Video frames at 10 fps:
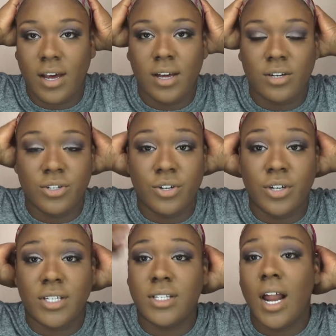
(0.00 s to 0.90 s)
at a
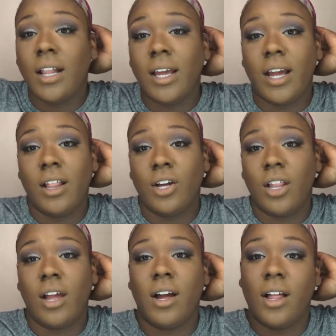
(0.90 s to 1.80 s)
circus. Not like I look
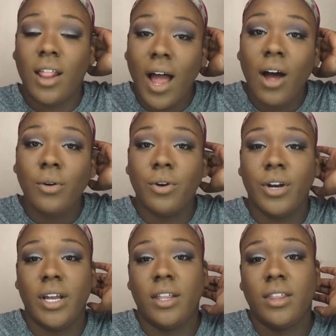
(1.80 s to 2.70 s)
like a clown or
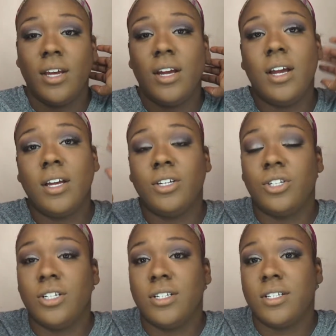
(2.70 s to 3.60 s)
anything. It's
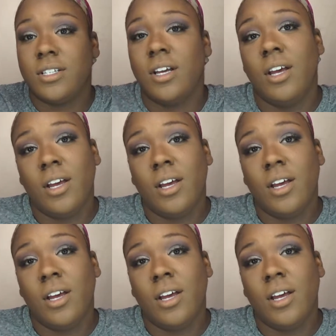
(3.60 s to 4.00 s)
just,